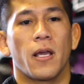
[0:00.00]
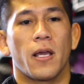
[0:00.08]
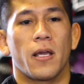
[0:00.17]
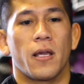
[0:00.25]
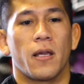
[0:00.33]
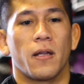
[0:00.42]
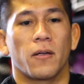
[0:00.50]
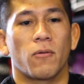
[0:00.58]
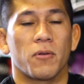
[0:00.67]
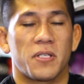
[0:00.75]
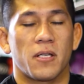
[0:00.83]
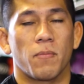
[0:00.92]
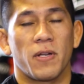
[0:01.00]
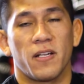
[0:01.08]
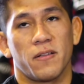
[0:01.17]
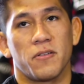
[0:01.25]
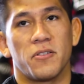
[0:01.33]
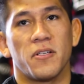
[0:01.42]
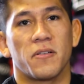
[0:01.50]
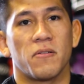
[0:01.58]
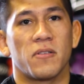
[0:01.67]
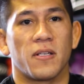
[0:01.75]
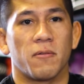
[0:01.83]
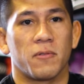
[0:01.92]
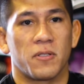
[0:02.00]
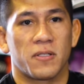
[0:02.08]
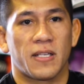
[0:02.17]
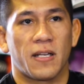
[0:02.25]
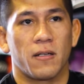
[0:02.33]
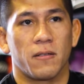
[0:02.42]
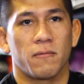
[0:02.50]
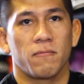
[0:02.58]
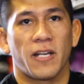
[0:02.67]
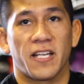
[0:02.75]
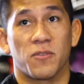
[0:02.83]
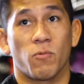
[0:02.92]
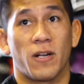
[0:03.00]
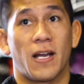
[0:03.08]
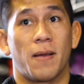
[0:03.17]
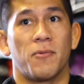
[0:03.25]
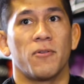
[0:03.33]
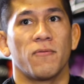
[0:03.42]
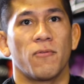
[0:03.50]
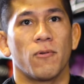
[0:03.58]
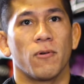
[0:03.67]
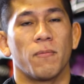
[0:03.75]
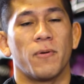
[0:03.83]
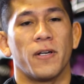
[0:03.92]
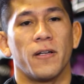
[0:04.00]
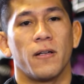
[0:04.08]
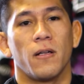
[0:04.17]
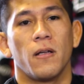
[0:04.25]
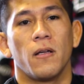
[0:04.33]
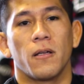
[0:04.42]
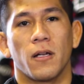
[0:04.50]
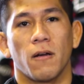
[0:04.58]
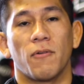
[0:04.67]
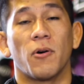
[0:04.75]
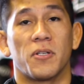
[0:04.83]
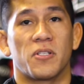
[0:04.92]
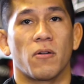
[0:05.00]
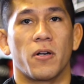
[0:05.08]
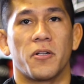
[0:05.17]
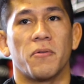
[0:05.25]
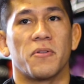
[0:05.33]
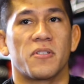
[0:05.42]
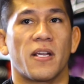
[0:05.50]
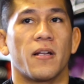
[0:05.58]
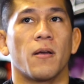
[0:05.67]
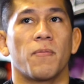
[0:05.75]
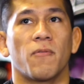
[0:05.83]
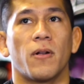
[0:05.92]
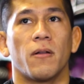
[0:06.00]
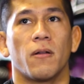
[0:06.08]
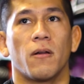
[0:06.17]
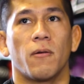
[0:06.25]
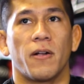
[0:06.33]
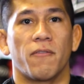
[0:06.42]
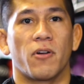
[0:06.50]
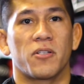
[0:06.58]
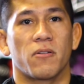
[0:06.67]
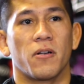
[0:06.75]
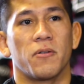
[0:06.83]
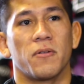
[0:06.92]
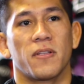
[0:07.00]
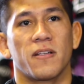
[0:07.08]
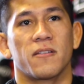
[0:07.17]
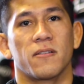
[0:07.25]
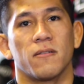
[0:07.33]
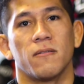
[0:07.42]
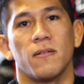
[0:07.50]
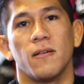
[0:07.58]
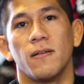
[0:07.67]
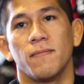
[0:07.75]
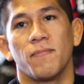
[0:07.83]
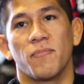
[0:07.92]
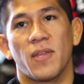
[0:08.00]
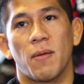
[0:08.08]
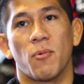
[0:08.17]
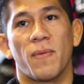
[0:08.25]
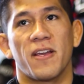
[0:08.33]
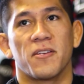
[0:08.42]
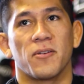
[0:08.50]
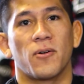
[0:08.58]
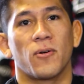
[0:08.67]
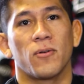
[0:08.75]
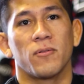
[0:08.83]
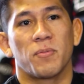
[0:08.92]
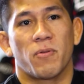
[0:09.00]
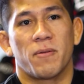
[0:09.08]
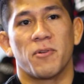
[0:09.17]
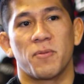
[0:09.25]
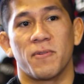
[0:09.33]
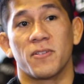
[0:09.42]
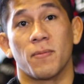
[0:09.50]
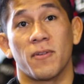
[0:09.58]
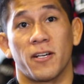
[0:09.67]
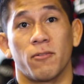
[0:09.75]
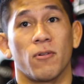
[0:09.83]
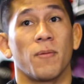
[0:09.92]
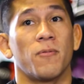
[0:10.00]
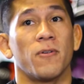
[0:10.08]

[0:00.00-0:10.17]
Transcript: and of course he competed in the jiu-jitsu scene, which is kind of, I guess, what I'm known for, but you know, I've always started doing stand-up whenever I started doing things. So MMA as a whole has pretty much been something I grew up